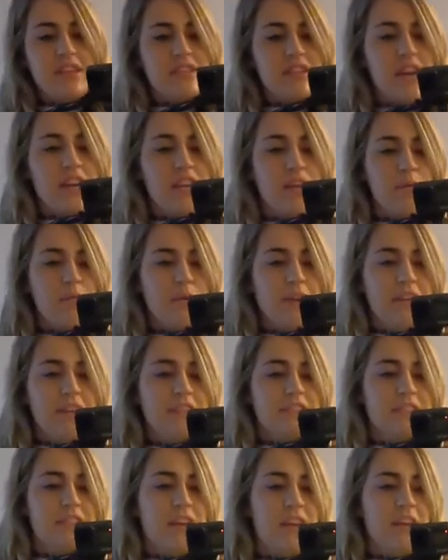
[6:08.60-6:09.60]
this item
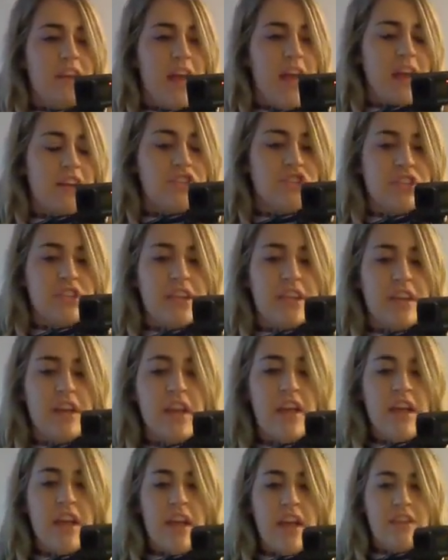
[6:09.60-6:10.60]
is actually
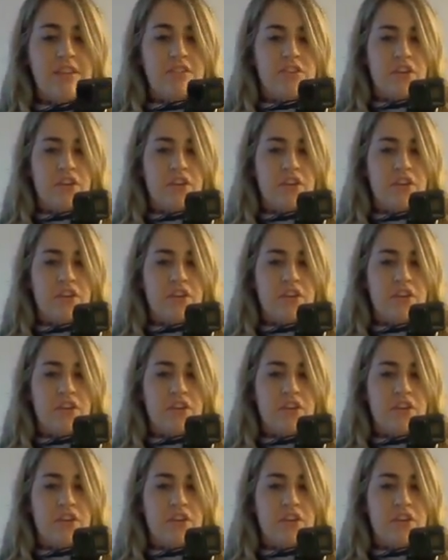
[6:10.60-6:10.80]
a